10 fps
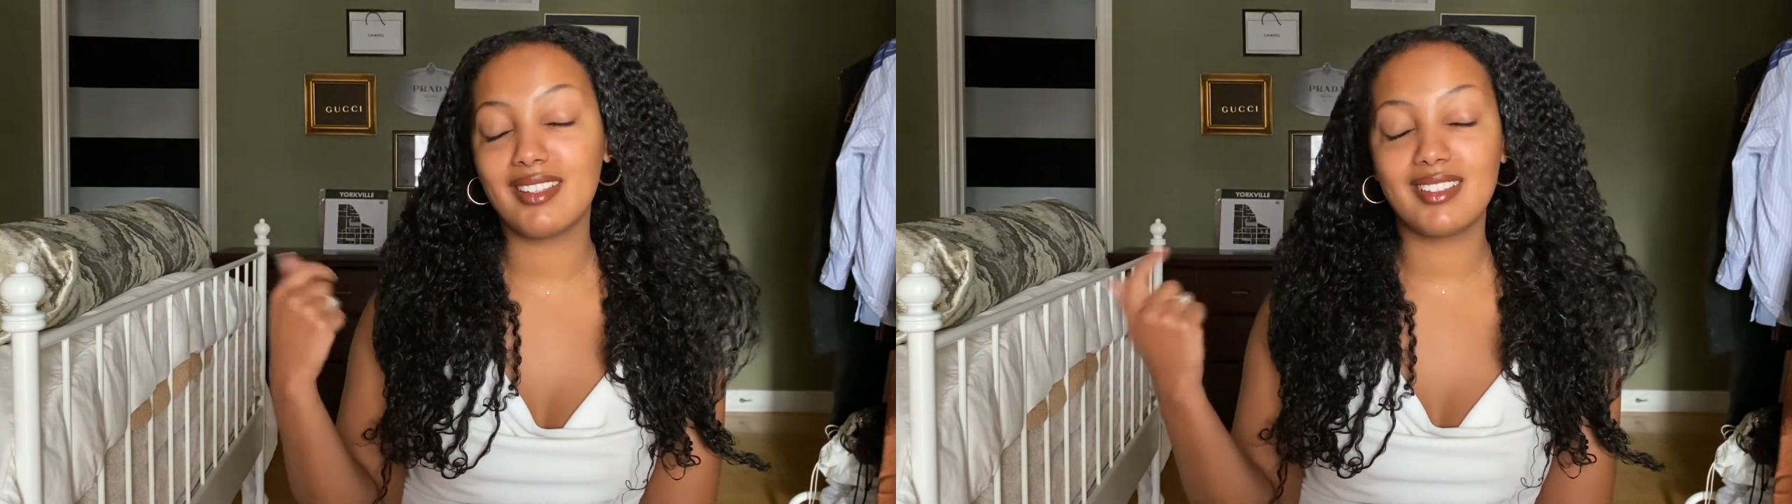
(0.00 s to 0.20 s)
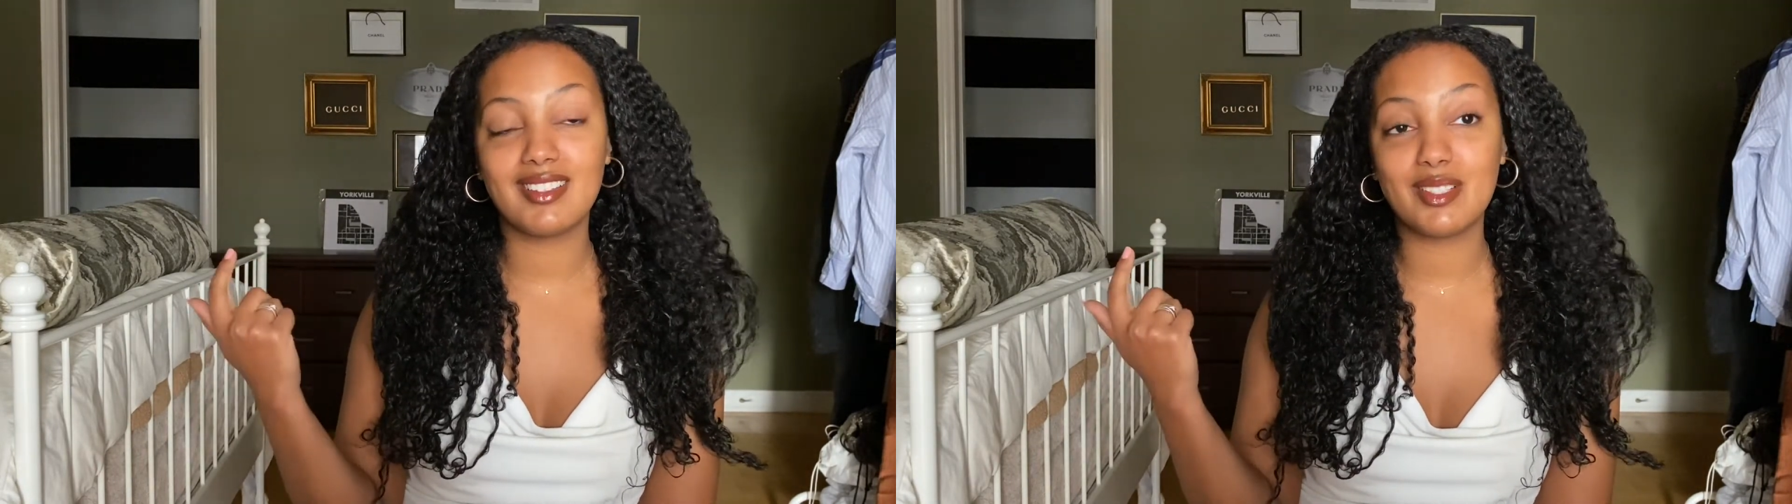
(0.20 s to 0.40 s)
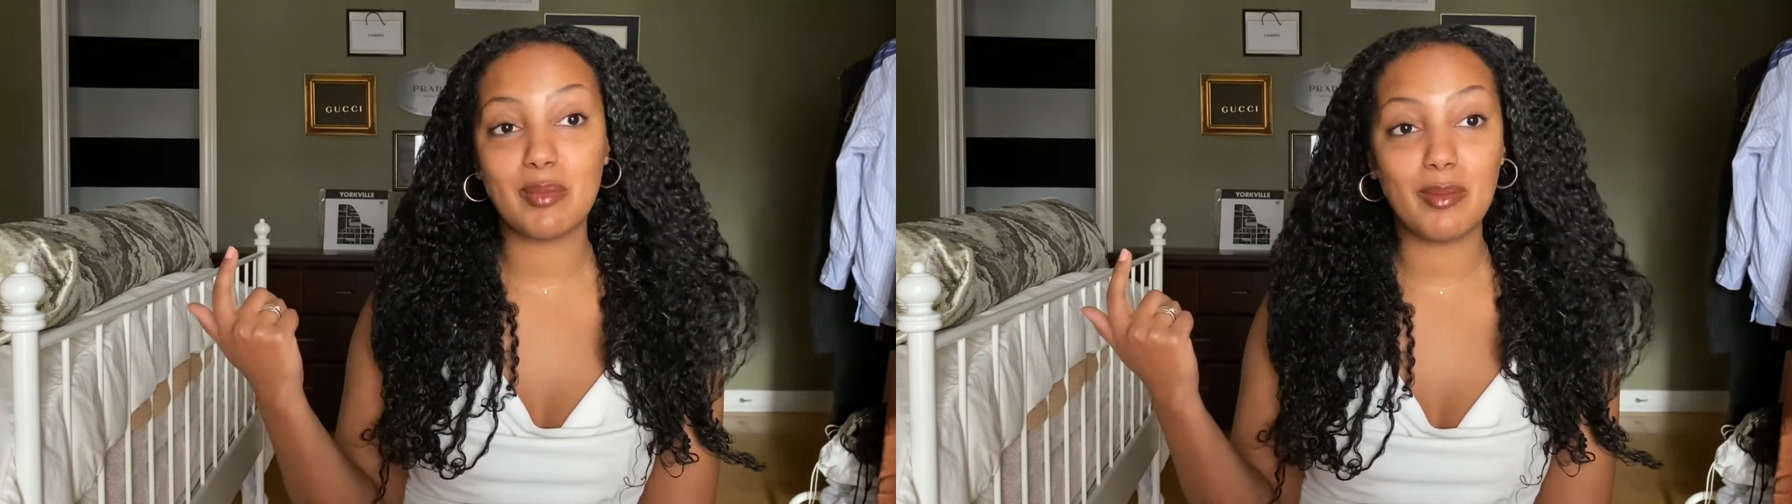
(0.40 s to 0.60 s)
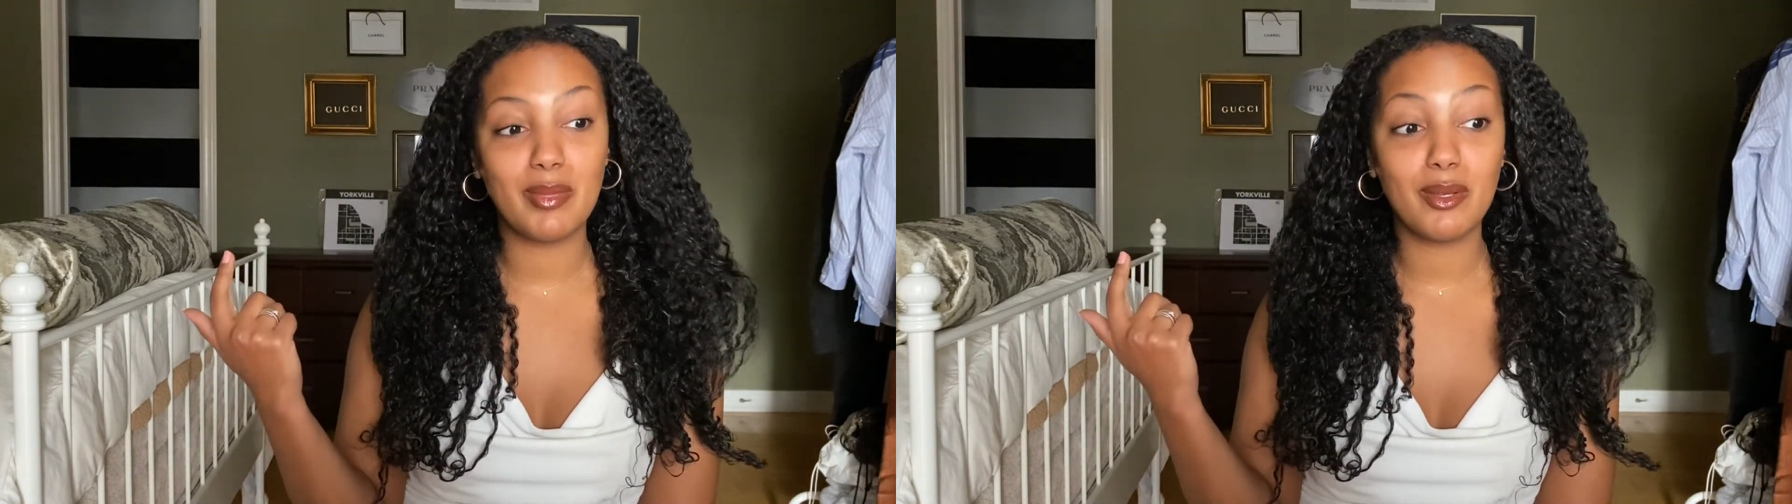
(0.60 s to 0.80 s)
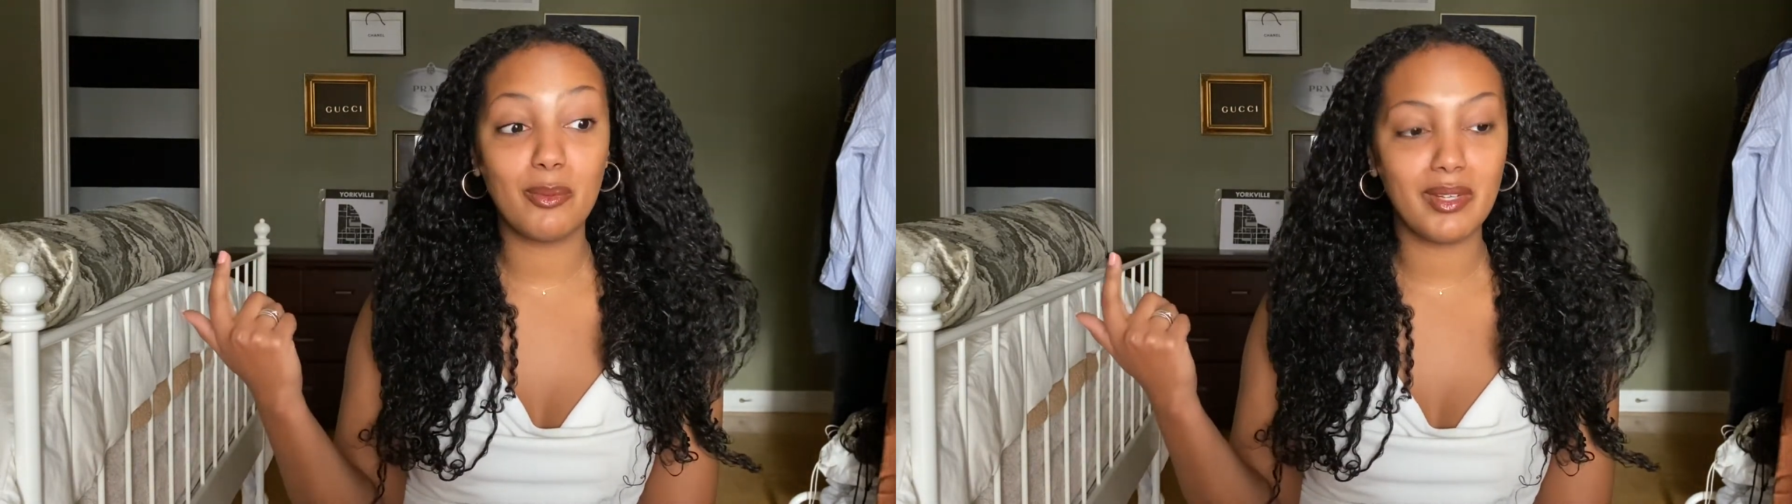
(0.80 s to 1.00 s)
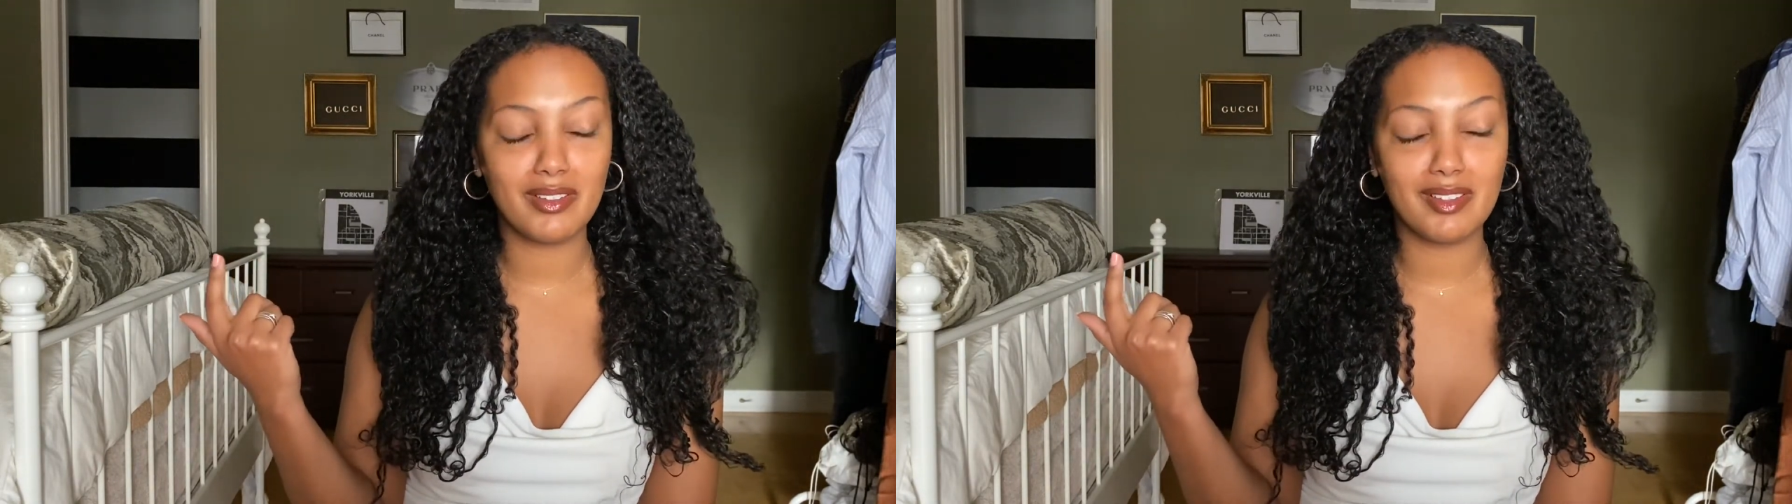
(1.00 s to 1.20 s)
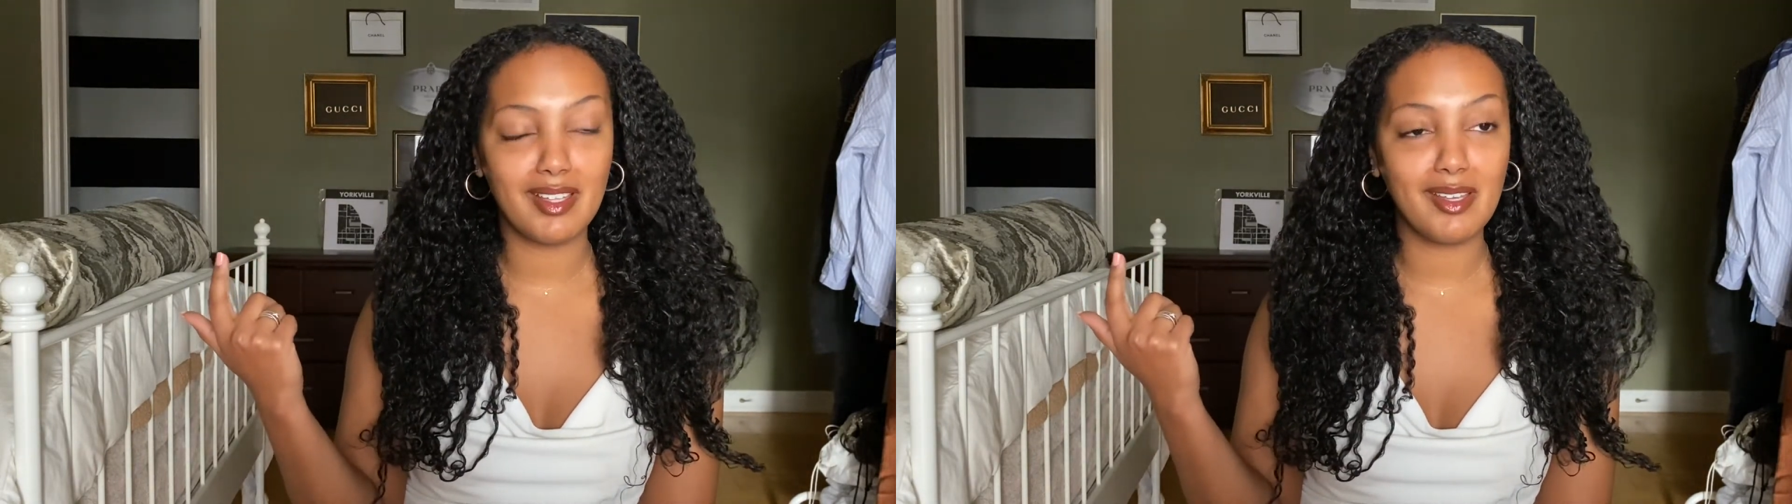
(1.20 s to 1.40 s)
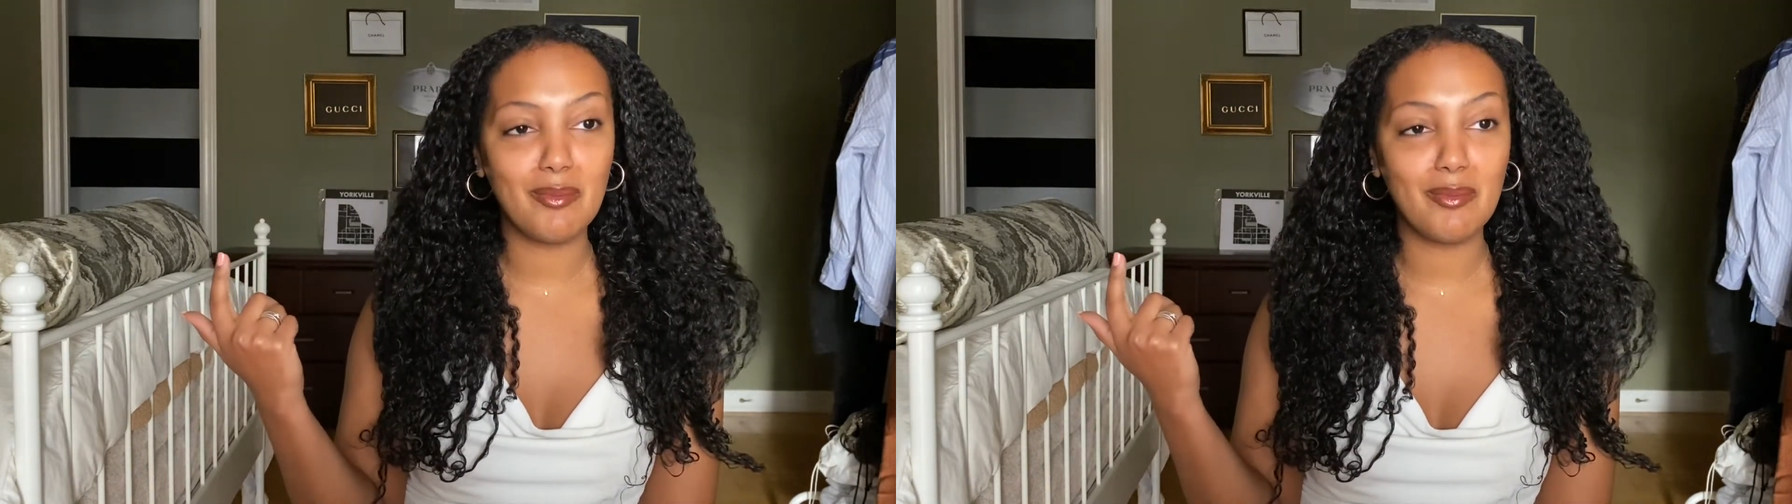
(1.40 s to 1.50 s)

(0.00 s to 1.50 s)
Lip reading: this might be a weird thing,